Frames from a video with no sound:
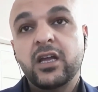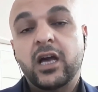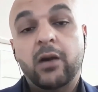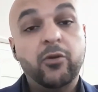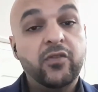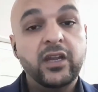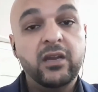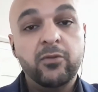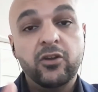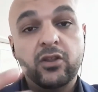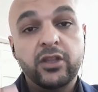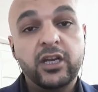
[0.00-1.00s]
I'm available
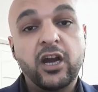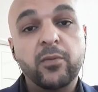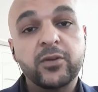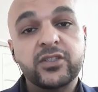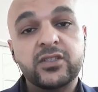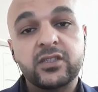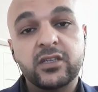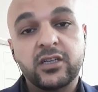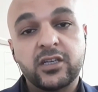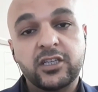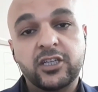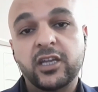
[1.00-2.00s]
on the comments.
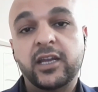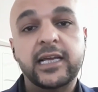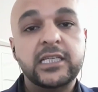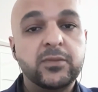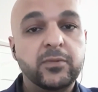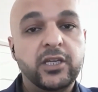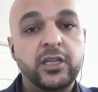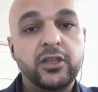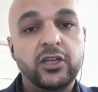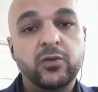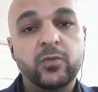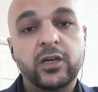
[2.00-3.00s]
You can ask me
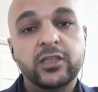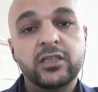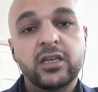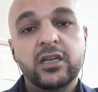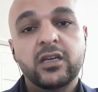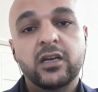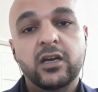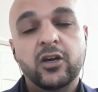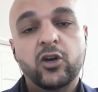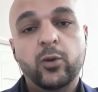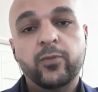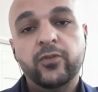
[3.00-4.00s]
anything you want.
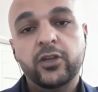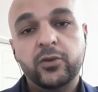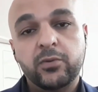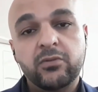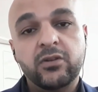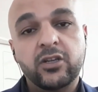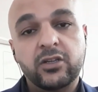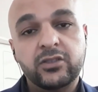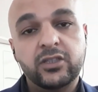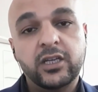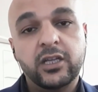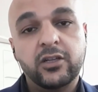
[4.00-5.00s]
Hopefully we will learn
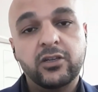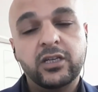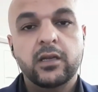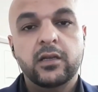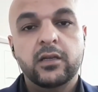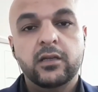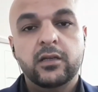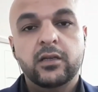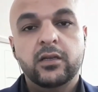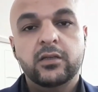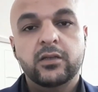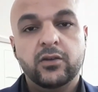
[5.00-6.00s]
together.
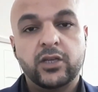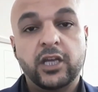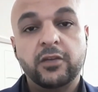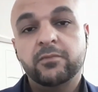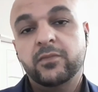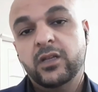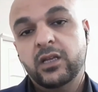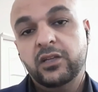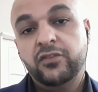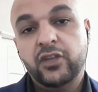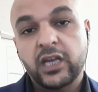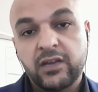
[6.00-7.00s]
Okay,
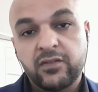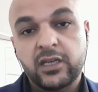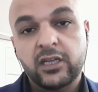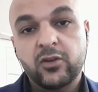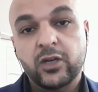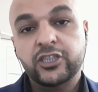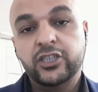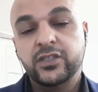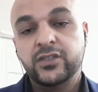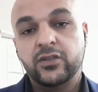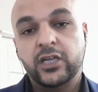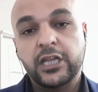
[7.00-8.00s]
if you have any
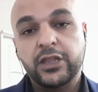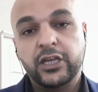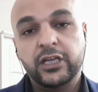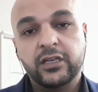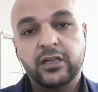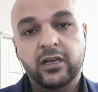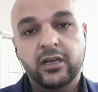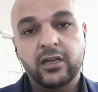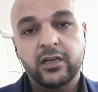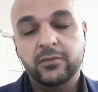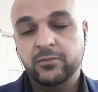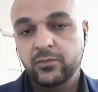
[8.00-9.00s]
questions or anything,
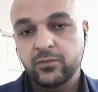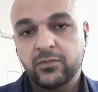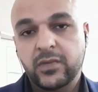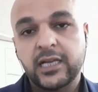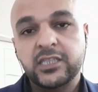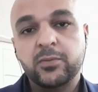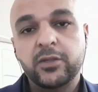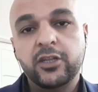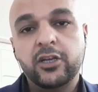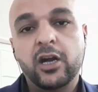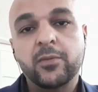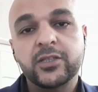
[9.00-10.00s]
ask me in the
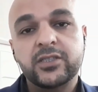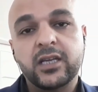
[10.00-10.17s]
comments.